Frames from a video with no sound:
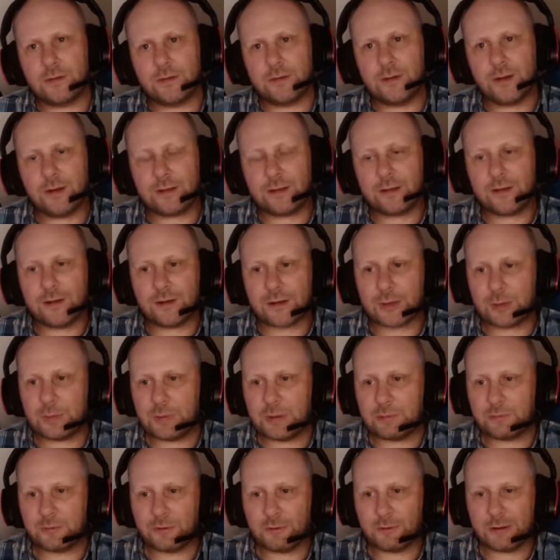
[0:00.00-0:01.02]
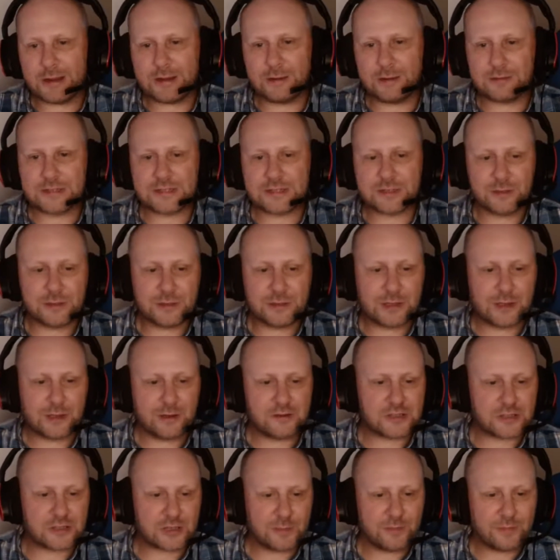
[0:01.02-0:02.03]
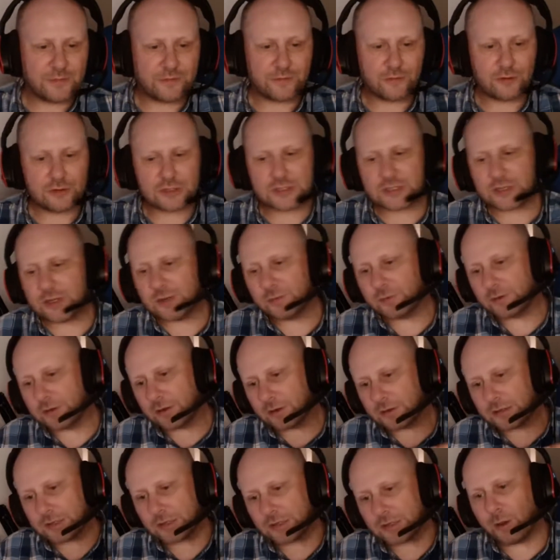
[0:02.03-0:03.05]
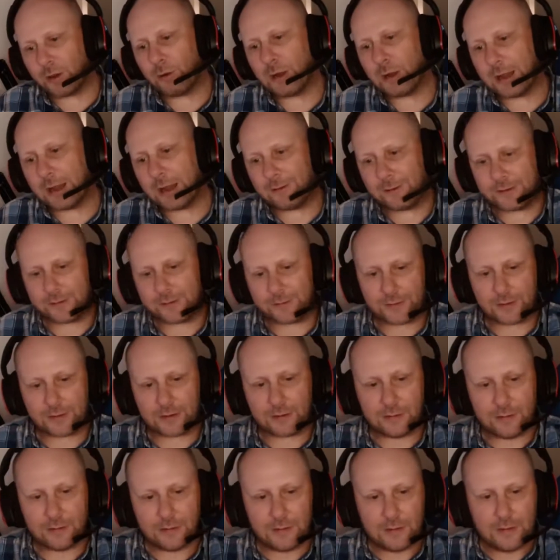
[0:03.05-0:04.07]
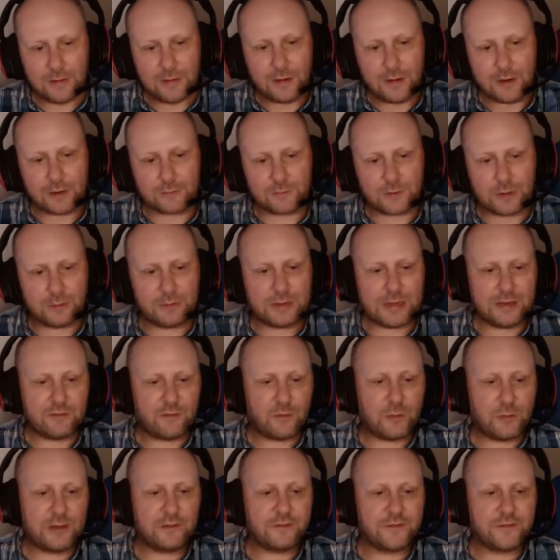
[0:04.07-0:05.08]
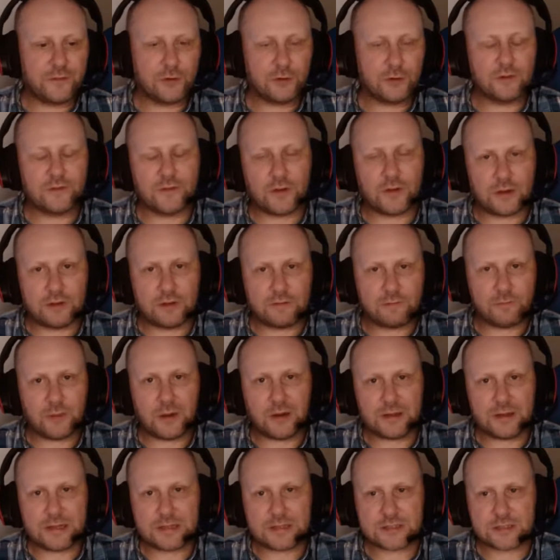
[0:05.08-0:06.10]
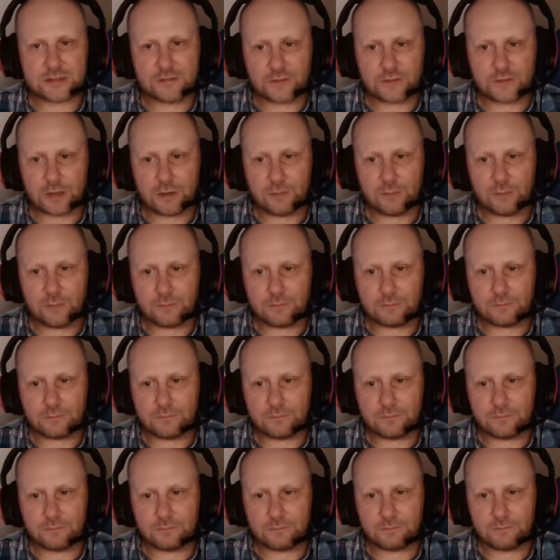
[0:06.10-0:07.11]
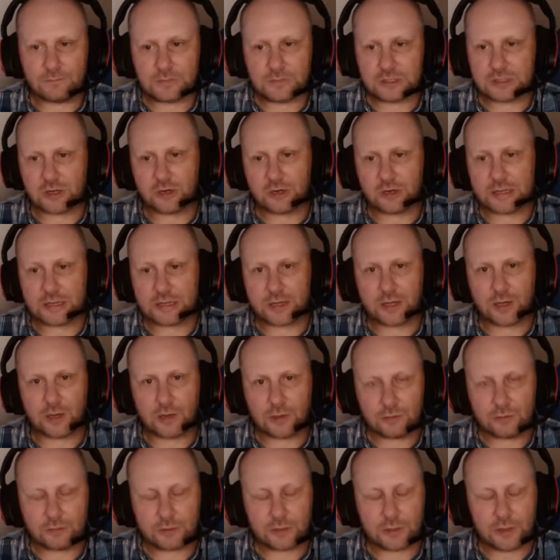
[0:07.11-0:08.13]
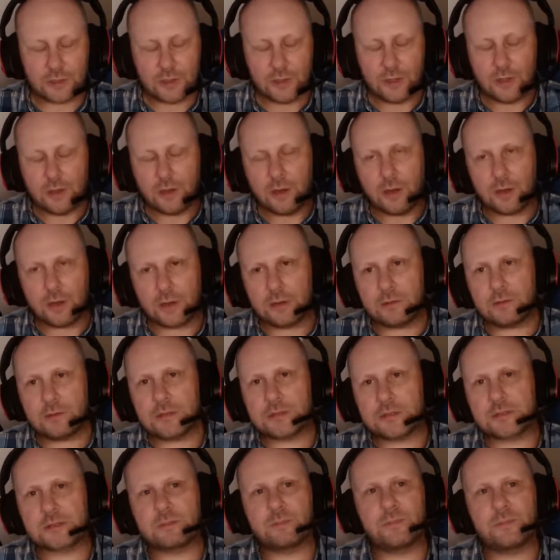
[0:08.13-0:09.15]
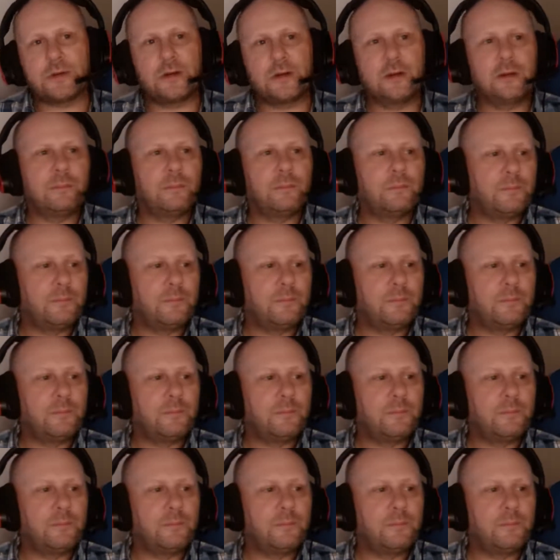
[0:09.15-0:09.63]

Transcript: I can remember when I was doing the Go Sober for October, and I'd go out and I'd probably have about 4 or 5 pints of Diet Coke, and but